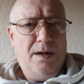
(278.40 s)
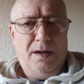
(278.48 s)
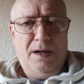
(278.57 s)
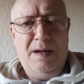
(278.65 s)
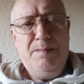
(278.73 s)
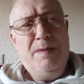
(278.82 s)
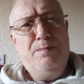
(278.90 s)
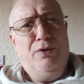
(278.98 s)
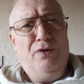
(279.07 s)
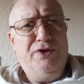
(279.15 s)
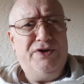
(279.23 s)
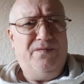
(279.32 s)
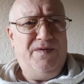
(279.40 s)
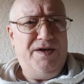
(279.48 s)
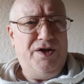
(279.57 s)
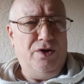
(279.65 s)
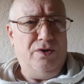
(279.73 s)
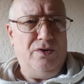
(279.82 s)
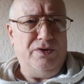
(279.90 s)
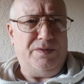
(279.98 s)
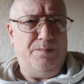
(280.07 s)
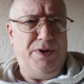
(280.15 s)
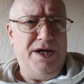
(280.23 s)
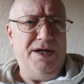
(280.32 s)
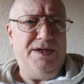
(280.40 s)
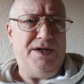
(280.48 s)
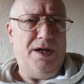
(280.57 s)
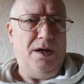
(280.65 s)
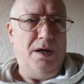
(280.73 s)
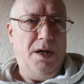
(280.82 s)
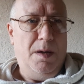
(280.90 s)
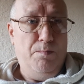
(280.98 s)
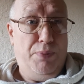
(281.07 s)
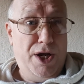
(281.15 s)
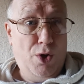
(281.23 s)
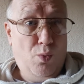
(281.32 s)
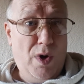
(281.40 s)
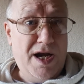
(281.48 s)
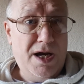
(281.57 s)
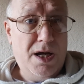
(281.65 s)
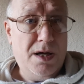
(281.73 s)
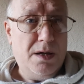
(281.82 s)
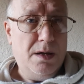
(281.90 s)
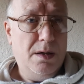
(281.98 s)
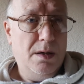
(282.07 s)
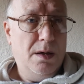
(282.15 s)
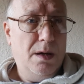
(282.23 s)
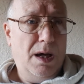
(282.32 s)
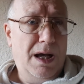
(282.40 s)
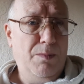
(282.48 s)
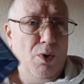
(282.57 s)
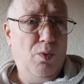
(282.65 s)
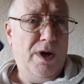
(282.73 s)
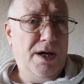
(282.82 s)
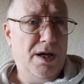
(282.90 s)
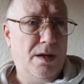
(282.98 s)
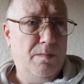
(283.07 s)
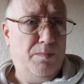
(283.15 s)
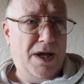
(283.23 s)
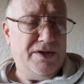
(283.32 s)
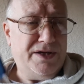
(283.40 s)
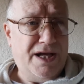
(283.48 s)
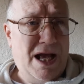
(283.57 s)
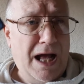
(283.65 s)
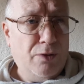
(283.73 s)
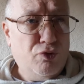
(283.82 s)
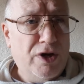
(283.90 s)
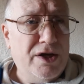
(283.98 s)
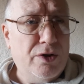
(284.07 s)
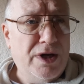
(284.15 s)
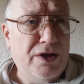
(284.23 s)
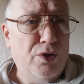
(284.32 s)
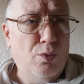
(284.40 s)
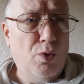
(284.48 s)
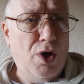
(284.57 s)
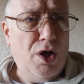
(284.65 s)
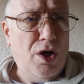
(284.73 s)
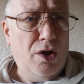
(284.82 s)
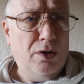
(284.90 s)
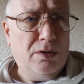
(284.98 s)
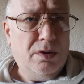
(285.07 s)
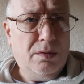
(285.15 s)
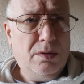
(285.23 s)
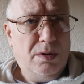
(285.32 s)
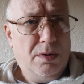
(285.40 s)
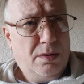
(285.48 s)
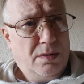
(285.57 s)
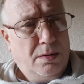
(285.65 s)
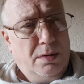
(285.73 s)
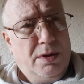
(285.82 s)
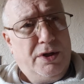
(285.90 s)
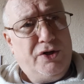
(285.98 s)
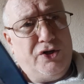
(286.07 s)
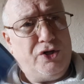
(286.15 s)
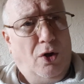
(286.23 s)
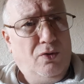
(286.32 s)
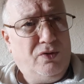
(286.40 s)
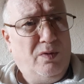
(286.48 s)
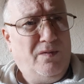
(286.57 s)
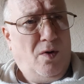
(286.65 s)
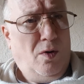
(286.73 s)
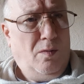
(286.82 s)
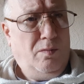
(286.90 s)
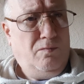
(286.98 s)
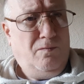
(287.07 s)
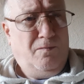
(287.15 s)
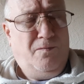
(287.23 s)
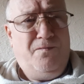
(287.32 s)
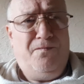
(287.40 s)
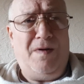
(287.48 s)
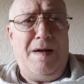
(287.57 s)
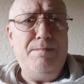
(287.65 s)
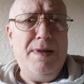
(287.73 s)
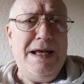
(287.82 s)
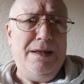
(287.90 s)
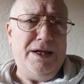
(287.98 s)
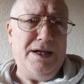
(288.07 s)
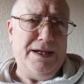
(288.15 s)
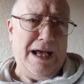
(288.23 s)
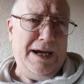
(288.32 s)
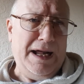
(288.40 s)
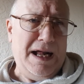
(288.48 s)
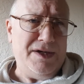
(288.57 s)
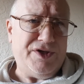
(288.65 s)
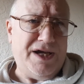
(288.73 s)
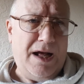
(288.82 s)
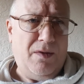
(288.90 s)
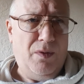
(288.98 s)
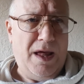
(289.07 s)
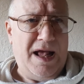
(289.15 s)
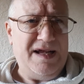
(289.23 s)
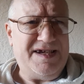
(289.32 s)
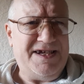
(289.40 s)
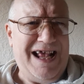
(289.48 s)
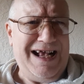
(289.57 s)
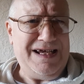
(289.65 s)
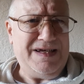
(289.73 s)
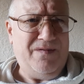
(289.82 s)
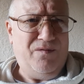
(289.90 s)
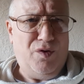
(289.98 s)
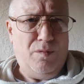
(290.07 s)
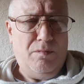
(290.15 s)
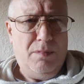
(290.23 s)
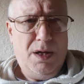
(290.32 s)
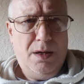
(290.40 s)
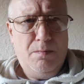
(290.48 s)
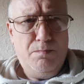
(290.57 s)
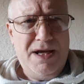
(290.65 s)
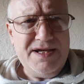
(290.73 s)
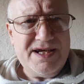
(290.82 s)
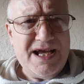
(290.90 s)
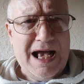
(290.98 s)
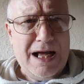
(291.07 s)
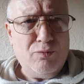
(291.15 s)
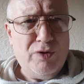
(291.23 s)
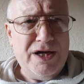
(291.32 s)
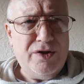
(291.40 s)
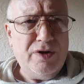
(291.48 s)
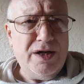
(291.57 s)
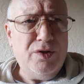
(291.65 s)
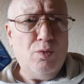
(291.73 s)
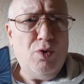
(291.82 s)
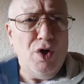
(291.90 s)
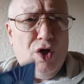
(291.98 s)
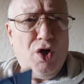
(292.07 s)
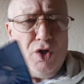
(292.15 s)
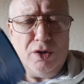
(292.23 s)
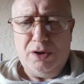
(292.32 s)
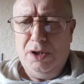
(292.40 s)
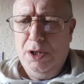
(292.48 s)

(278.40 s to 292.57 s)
Like my brother's videos, Peter. Be a winner. I'm a winner. Best card reader in the world. It shows with all fan mail in garage down there. Sacks of them. Best card reader in the world.